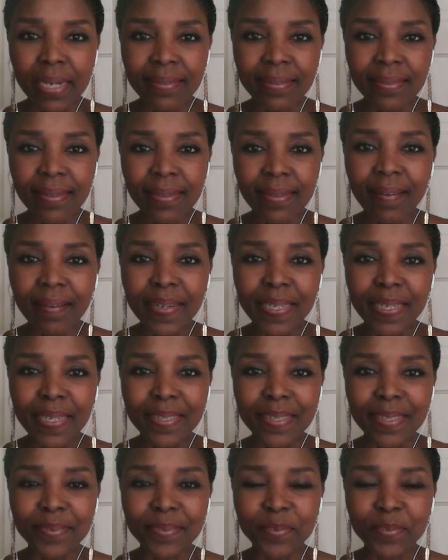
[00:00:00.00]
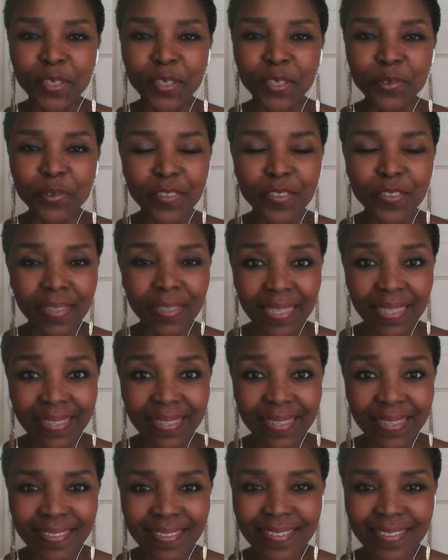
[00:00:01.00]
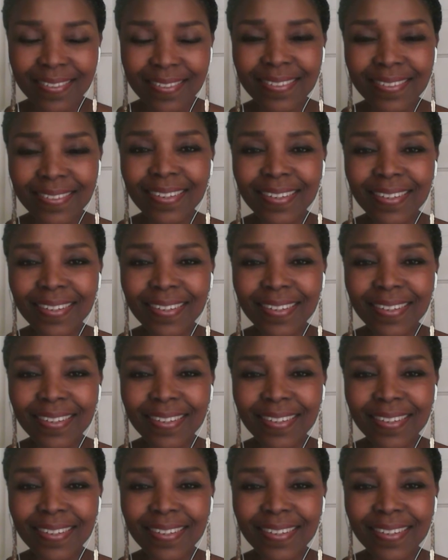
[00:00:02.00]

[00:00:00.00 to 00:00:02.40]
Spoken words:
side, which was the list